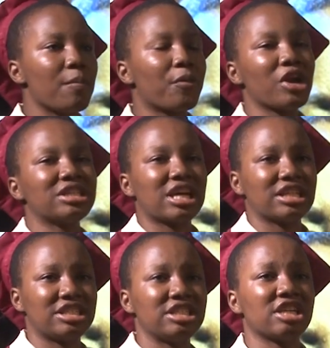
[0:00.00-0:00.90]
parents
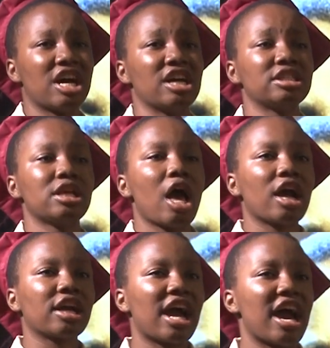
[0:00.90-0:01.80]
are teachers,
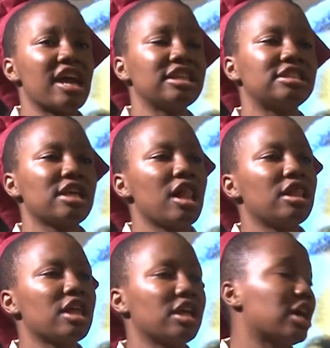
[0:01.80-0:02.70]
guides,
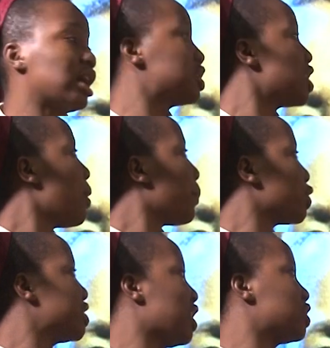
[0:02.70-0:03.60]
learners,
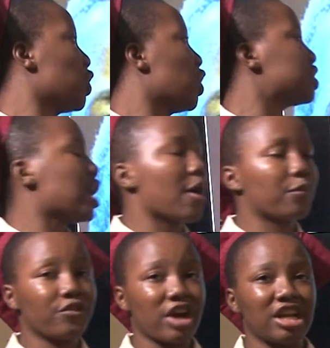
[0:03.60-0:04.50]
protectors, and
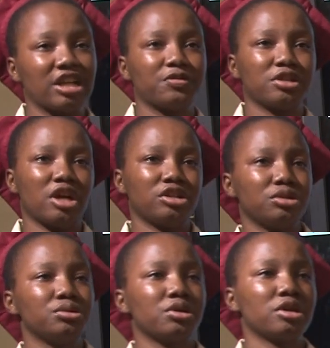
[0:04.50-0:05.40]
providers for their
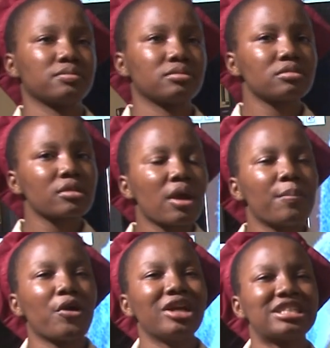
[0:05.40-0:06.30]
children.
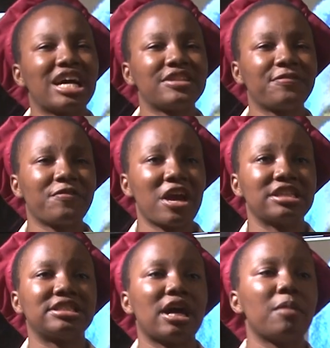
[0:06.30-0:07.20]
Parents are the
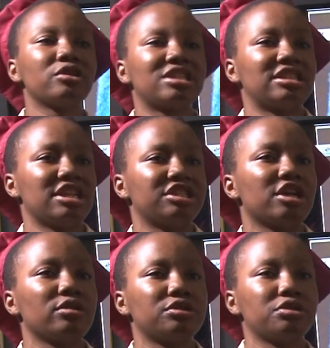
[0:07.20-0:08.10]
first and most
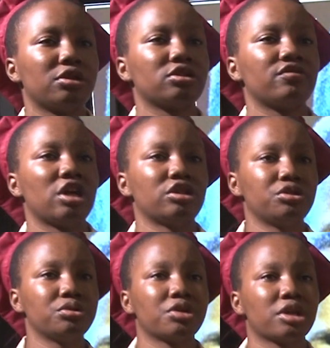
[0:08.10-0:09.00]
essential teachers of their
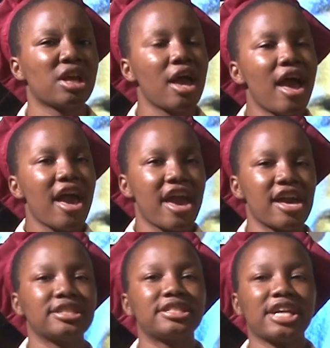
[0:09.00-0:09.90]
children.
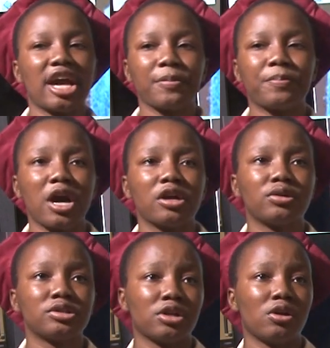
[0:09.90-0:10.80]
Hence, their impact
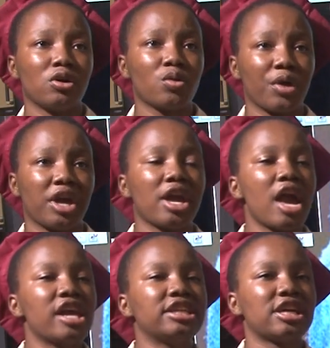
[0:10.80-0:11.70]
goes a long way
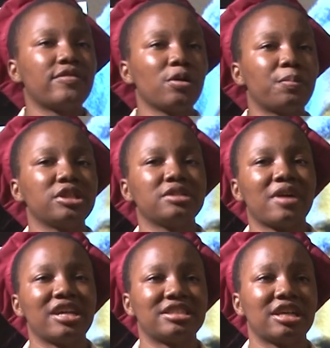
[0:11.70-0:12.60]
in developing the
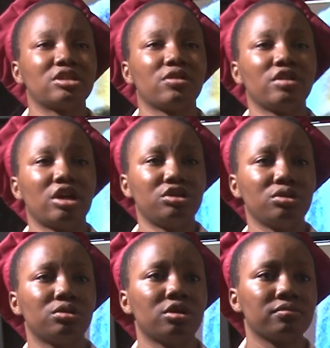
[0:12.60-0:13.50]
mindset of their
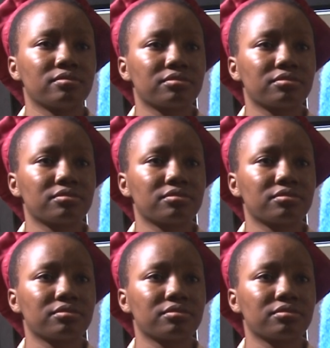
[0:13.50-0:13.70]
children.